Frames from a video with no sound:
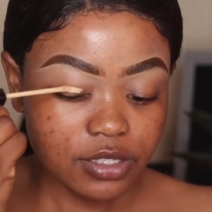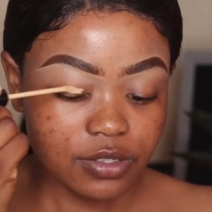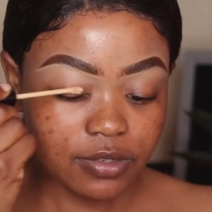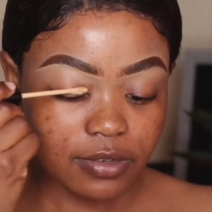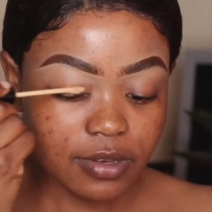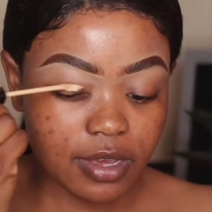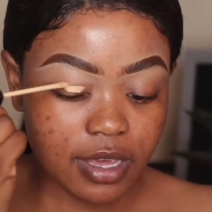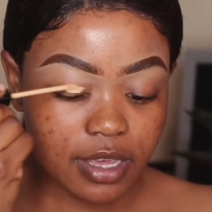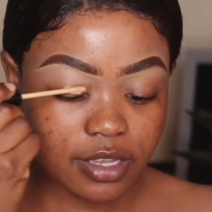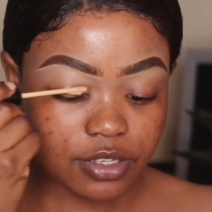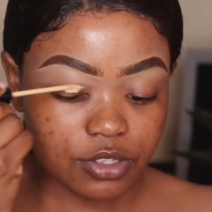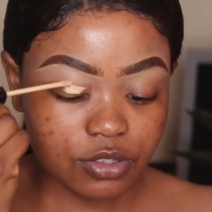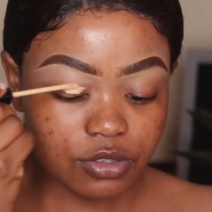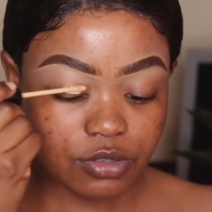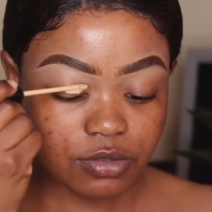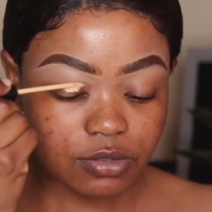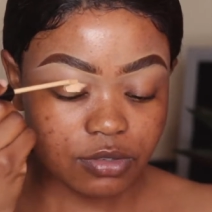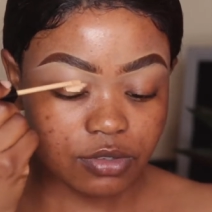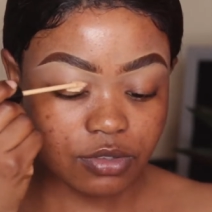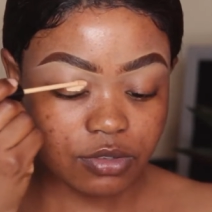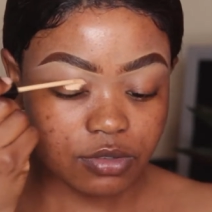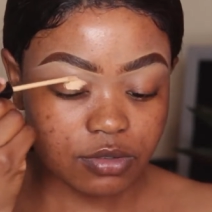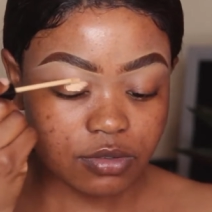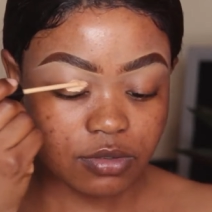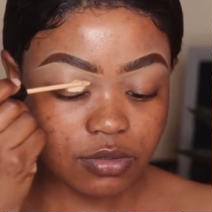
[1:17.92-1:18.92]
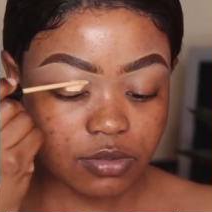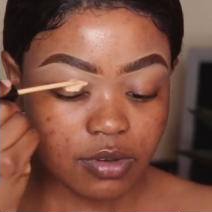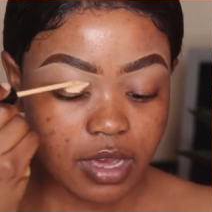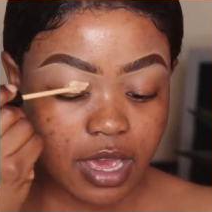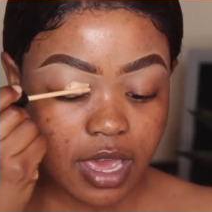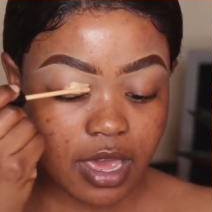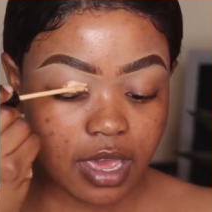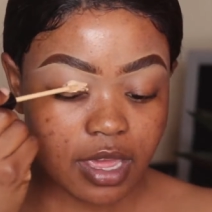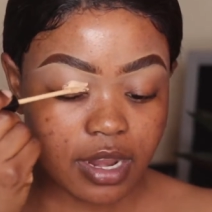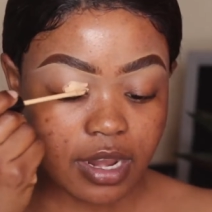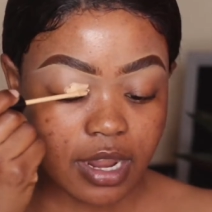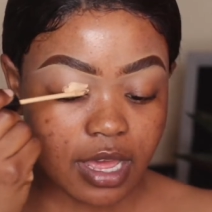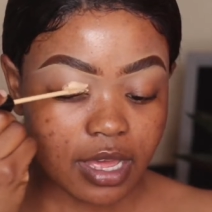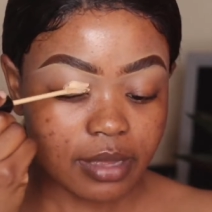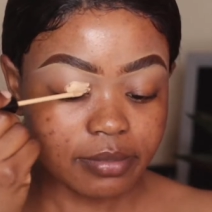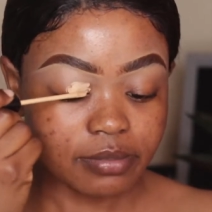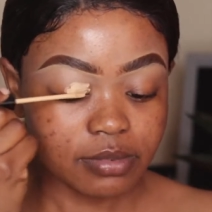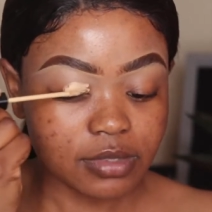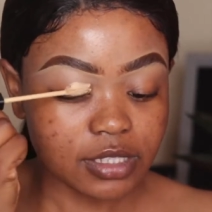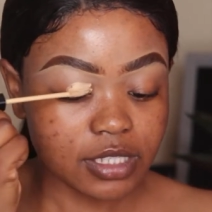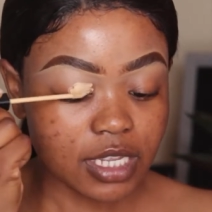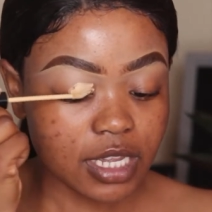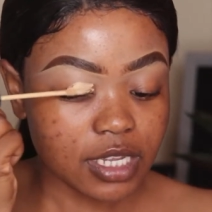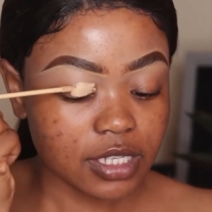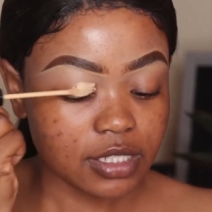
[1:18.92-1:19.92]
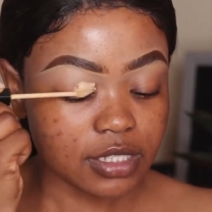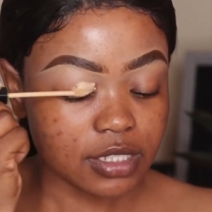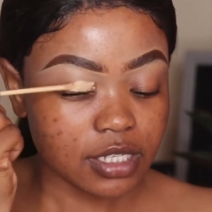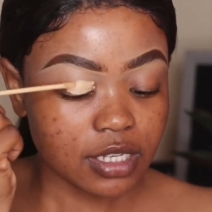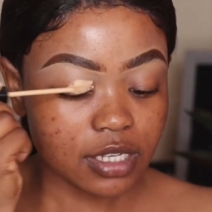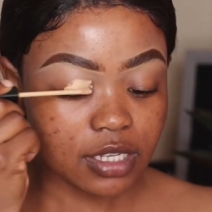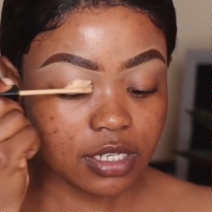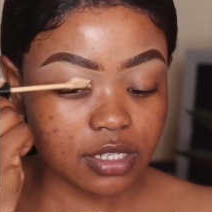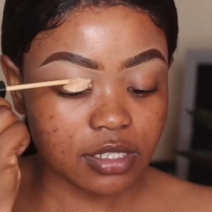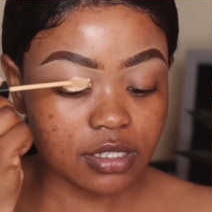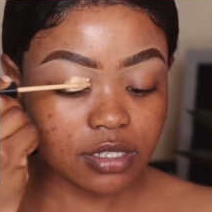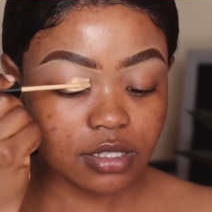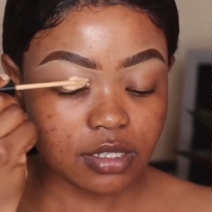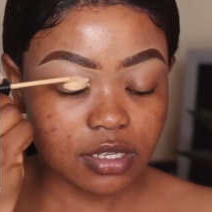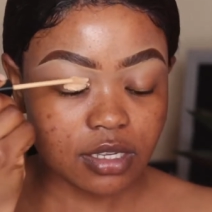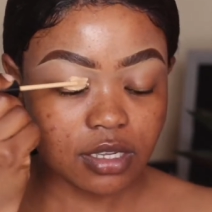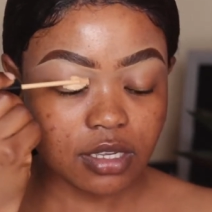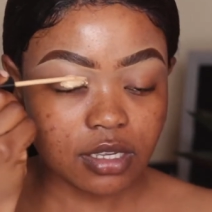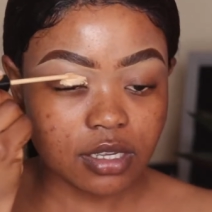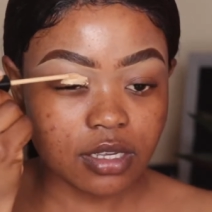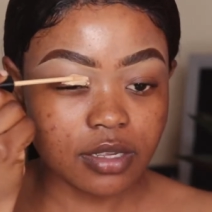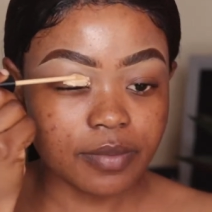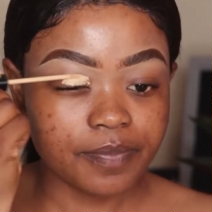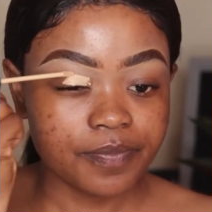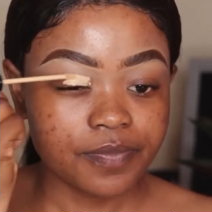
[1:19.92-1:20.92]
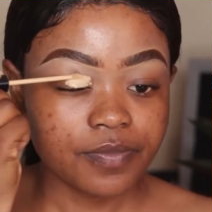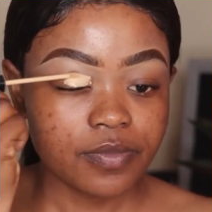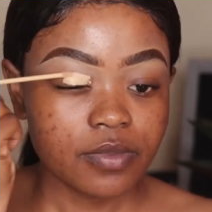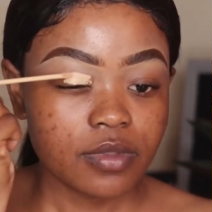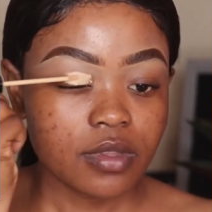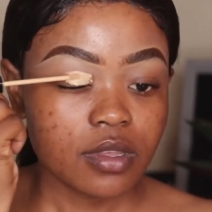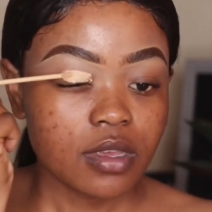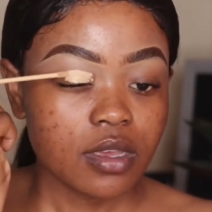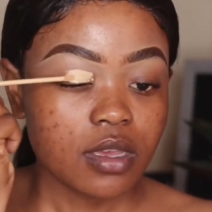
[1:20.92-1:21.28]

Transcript: you guys, to do an updated